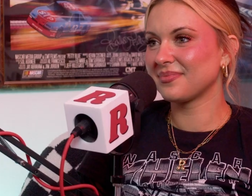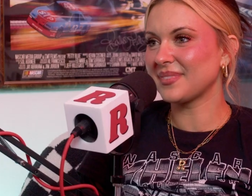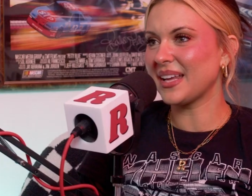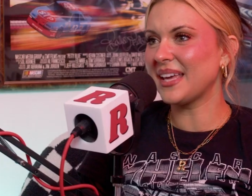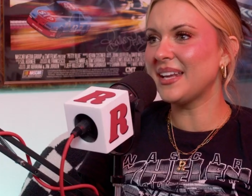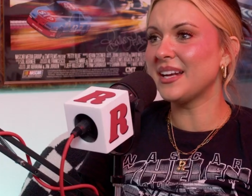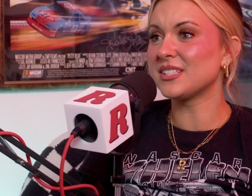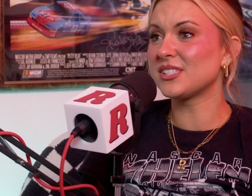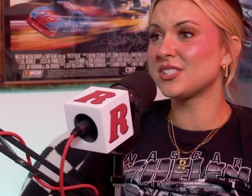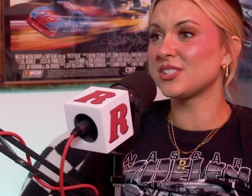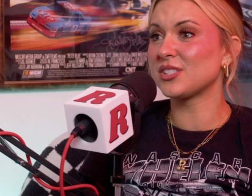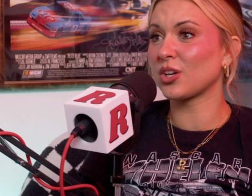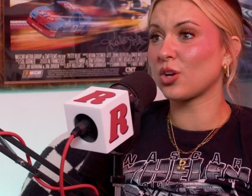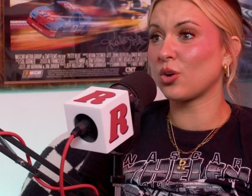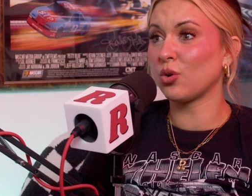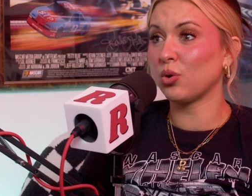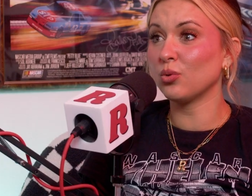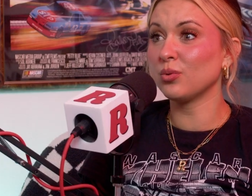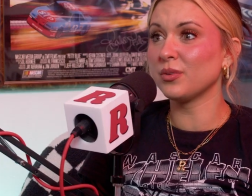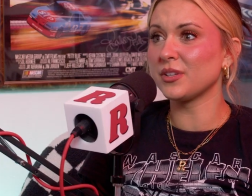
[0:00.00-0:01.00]
It's the
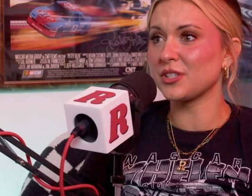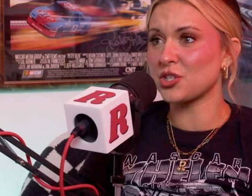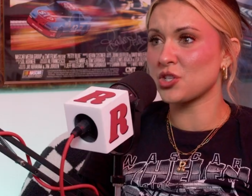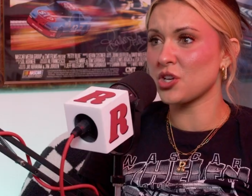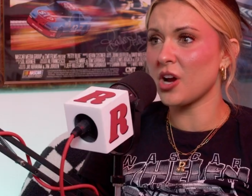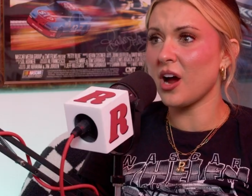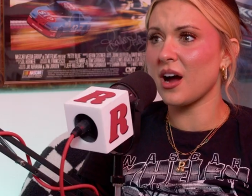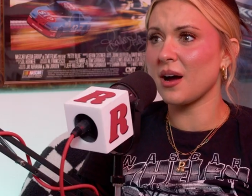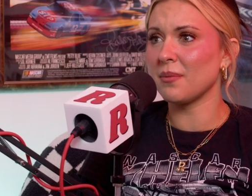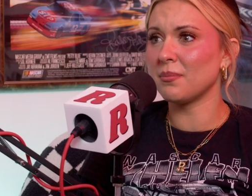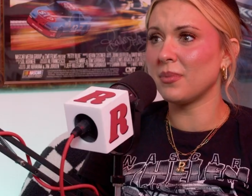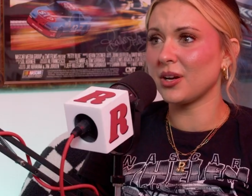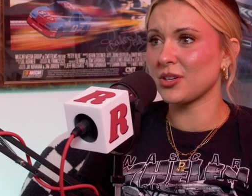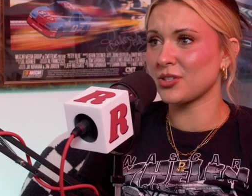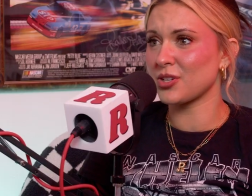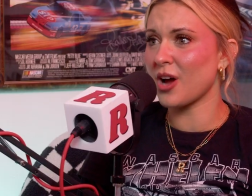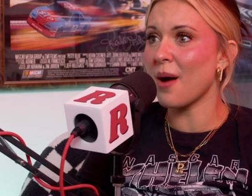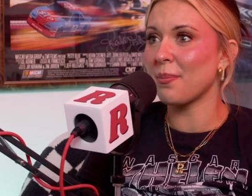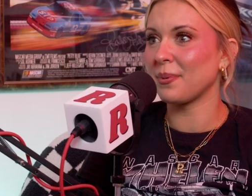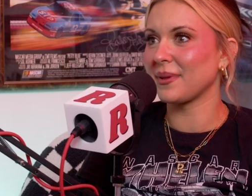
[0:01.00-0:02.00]
coolest job
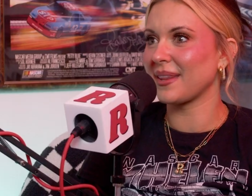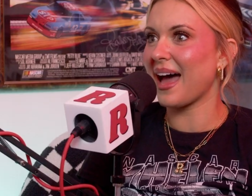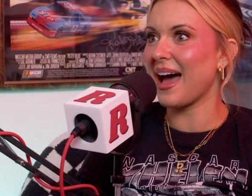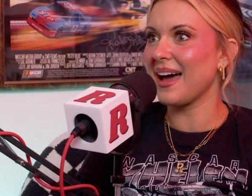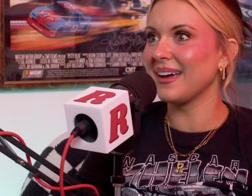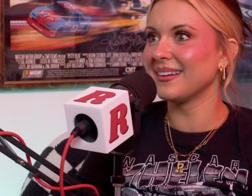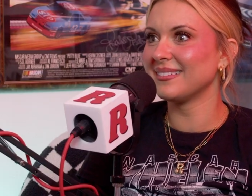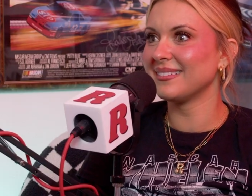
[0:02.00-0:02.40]
on top of that.